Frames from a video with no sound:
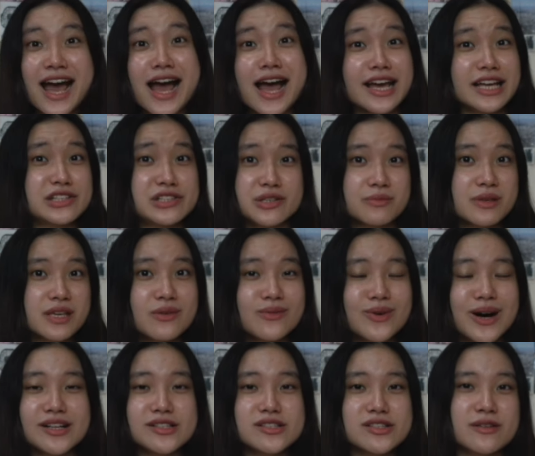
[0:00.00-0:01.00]
It took me a
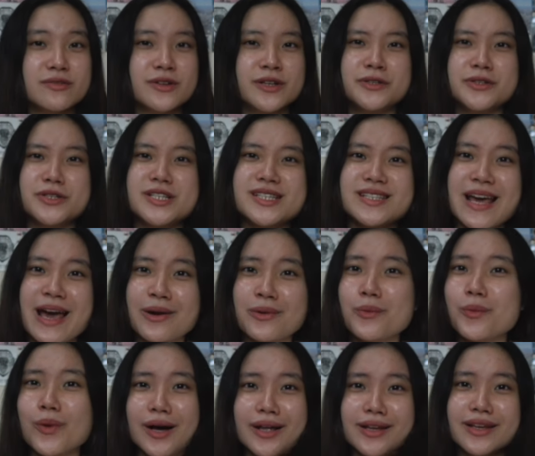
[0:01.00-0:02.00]
while to even understand
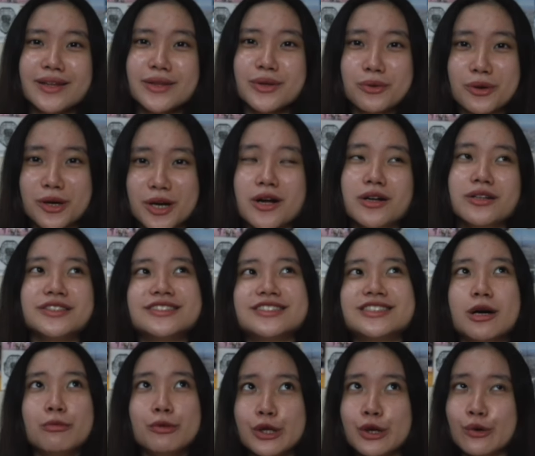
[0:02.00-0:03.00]
what in the world
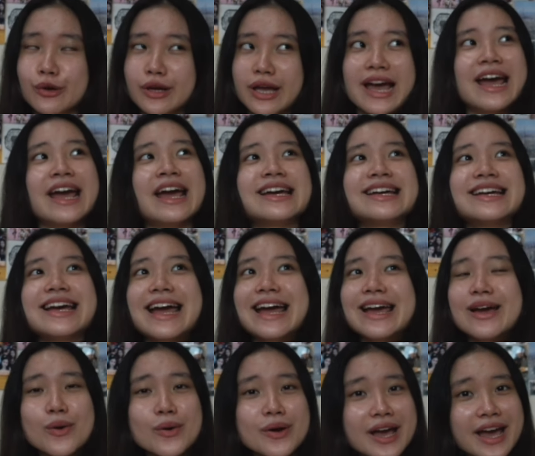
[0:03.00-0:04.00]
WOK,
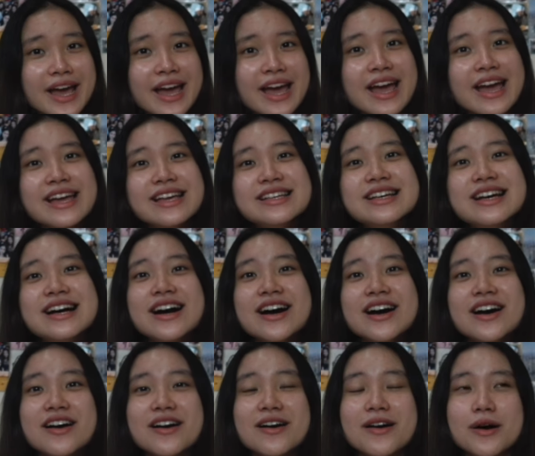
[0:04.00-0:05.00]
AOK,
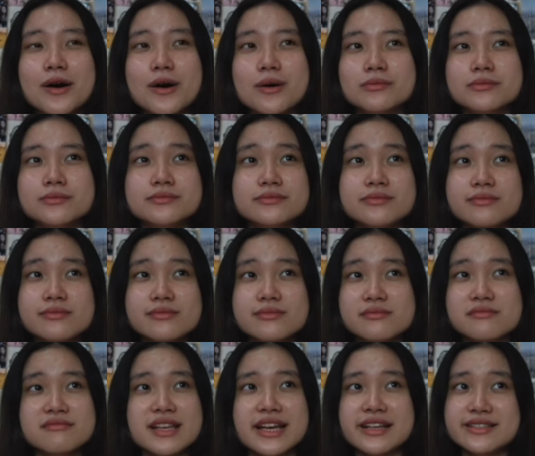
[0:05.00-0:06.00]

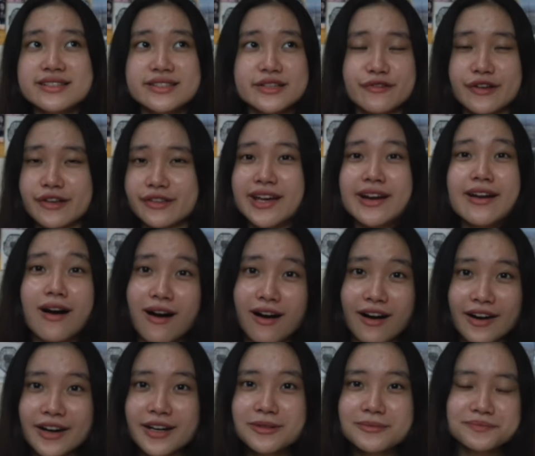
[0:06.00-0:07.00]
and stuff like that
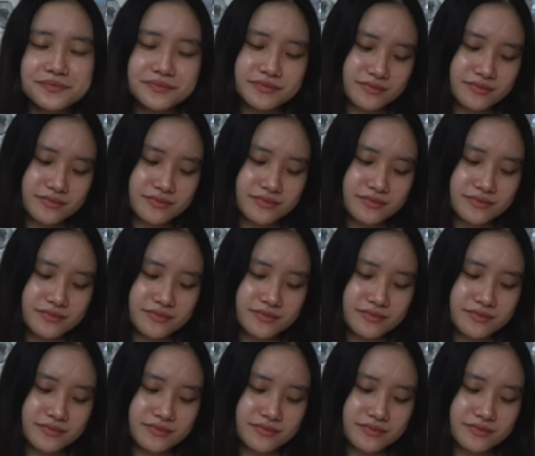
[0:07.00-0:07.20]
are.